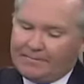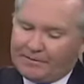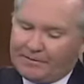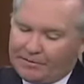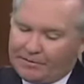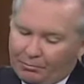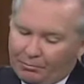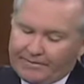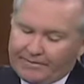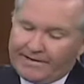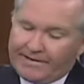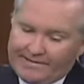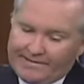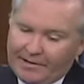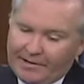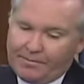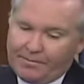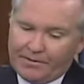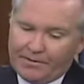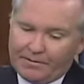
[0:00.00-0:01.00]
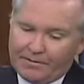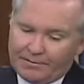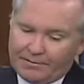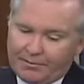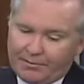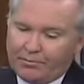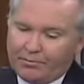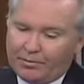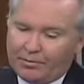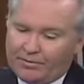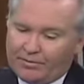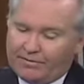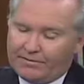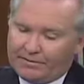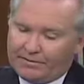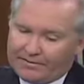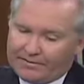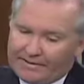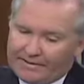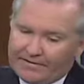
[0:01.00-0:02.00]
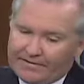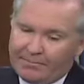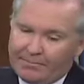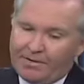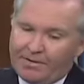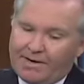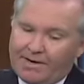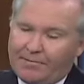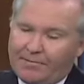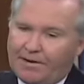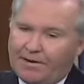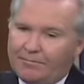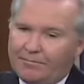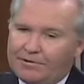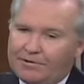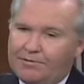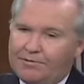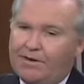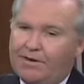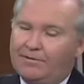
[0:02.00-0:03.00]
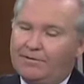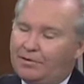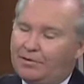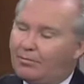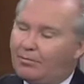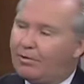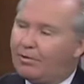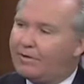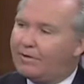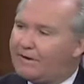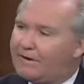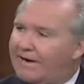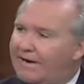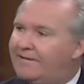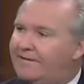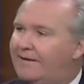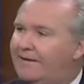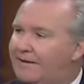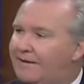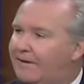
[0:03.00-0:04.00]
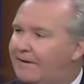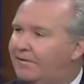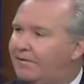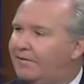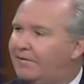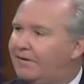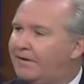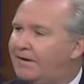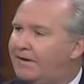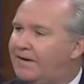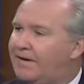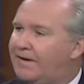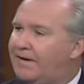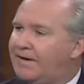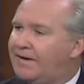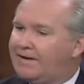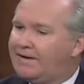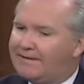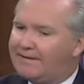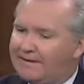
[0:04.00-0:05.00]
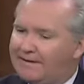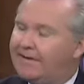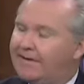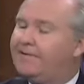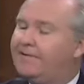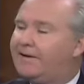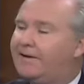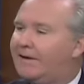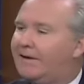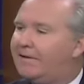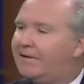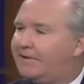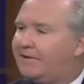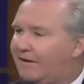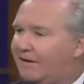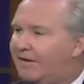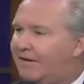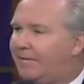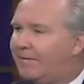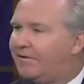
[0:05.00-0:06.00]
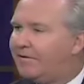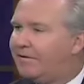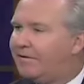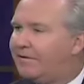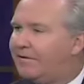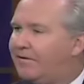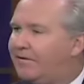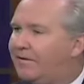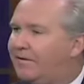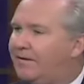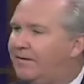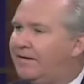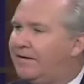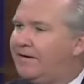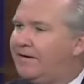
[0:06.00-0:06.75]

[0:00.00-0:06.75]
So what they tell me on those front porches is they say, Bob, I want you out there working 18 hours a day to get us out of this economic ditch,